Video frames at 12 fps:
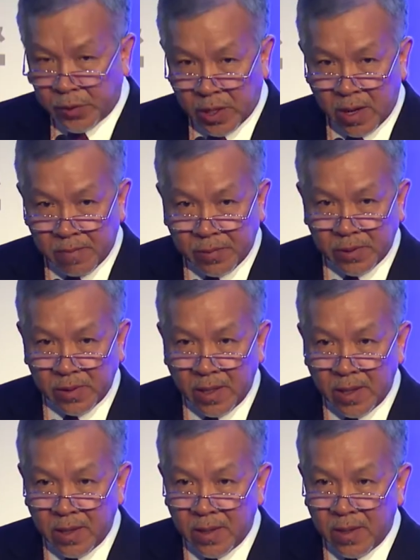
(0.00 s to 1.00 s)
jobs
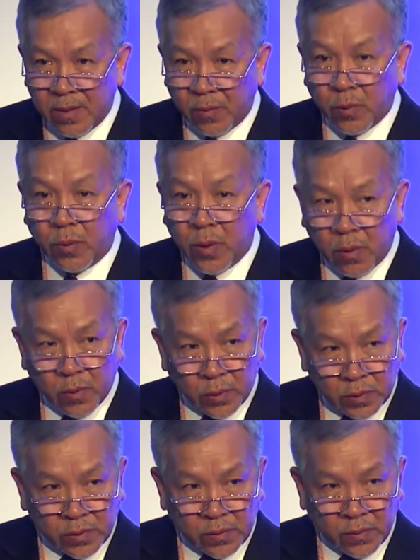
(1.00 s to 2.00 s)
to
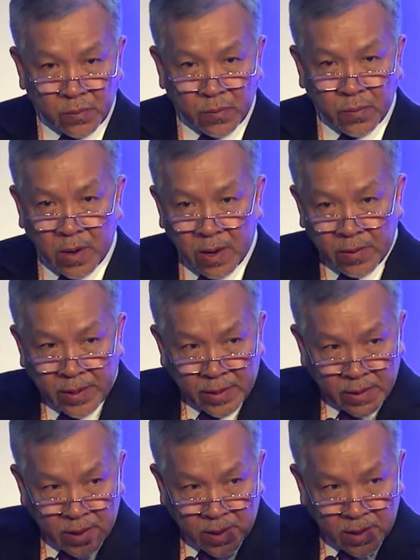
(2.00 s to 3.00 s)
those who are
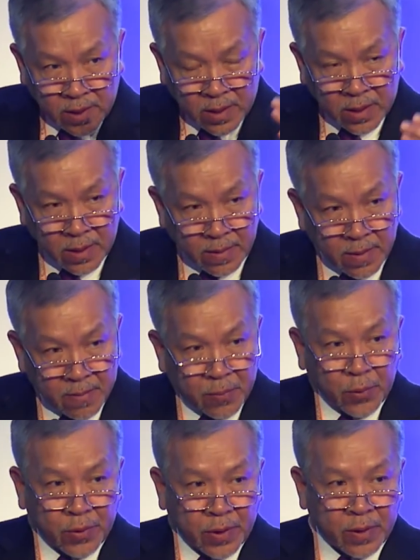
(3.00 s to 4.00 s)
in the
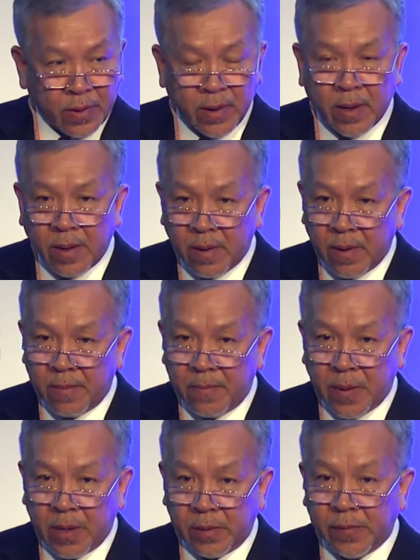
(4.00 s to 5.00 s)
poorer
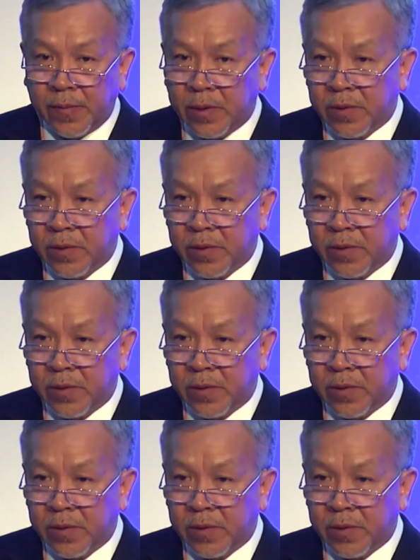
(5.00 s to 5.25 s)
parts of the